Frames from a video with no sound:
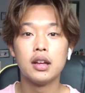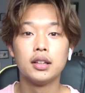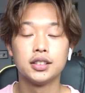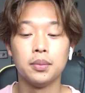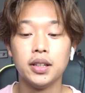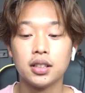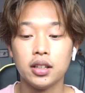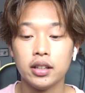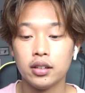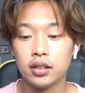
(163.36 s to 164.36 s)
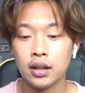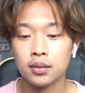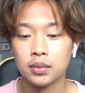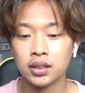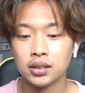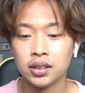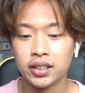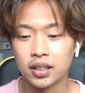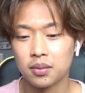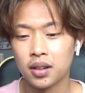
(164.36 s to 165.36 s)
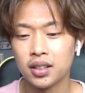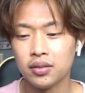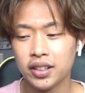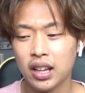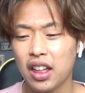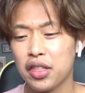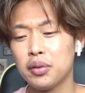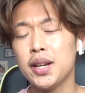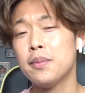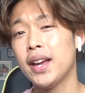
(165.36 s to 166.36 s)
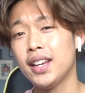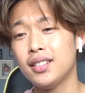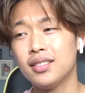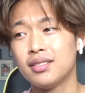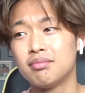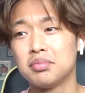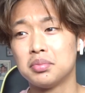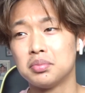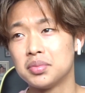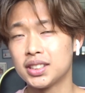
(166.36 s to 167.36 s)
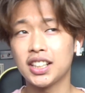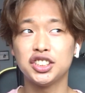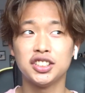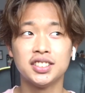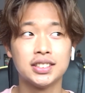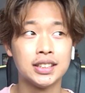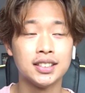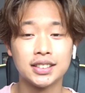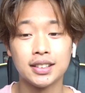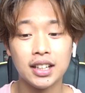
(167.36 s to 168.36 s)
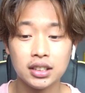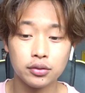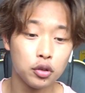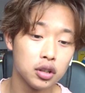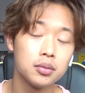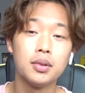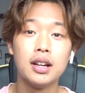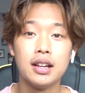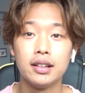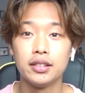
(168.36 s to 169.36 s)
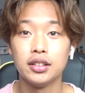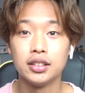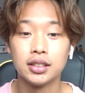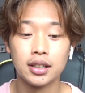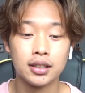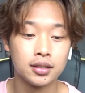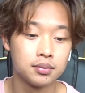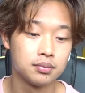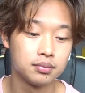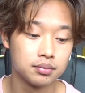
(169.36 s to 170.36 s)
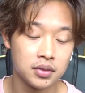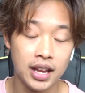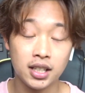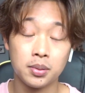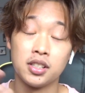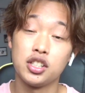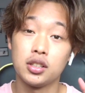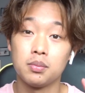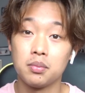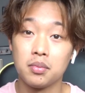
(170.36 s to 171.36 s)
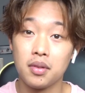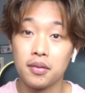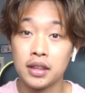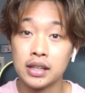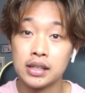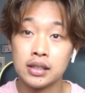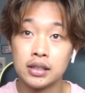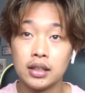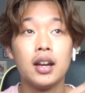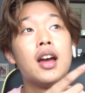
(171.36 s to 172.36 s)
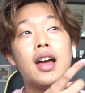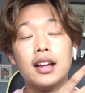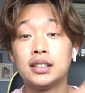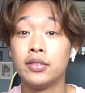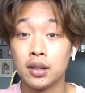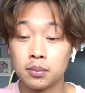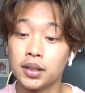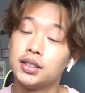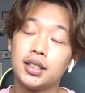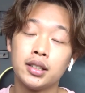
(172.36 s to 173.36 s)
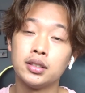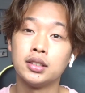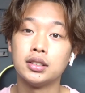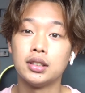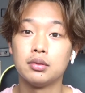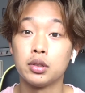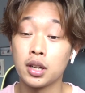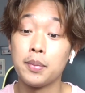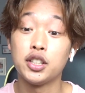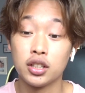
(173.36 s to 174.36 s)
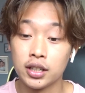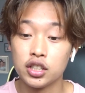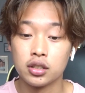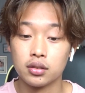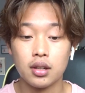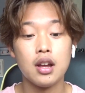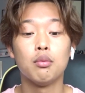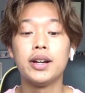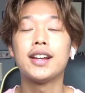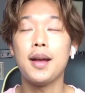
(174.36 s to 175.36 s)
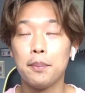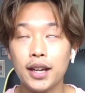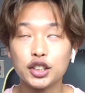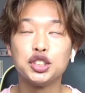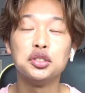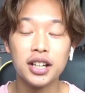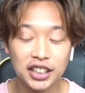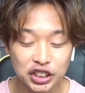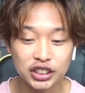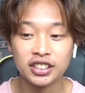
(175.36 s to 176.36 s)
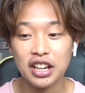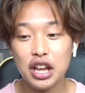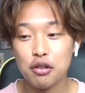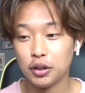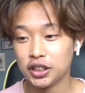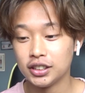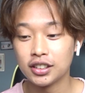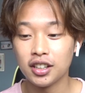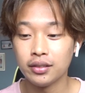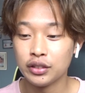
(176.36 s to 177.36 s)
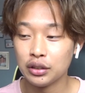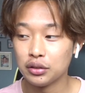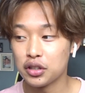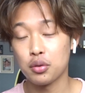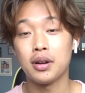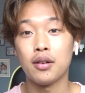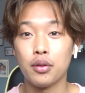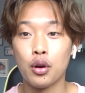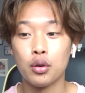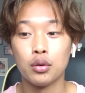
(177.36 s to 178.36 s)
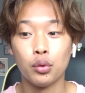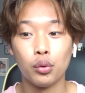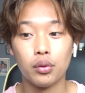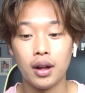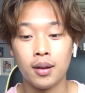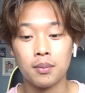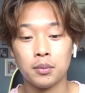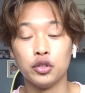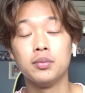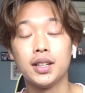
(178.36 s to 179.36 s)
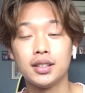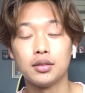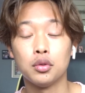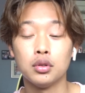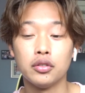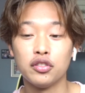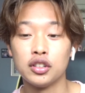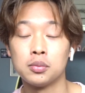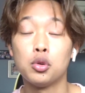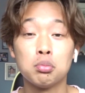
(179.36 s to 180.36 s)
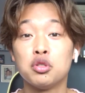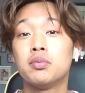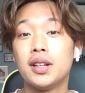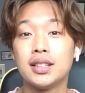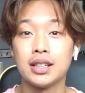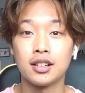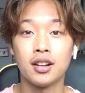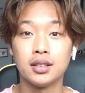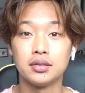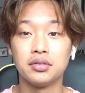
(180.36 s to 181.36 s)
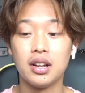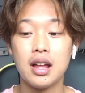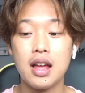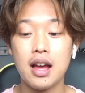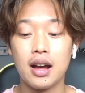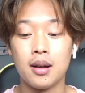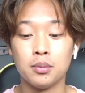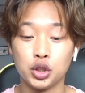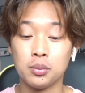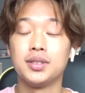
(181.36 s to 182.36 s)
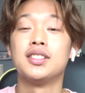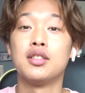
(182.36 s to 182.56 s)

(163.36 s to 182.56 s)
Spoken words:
So basically there is like kind of like 3 main sections in sonata form. There's the exposition, the development, and the recapitulation, which is kind of used throughout the whole movement, or if there's more movement, it kind of jumps into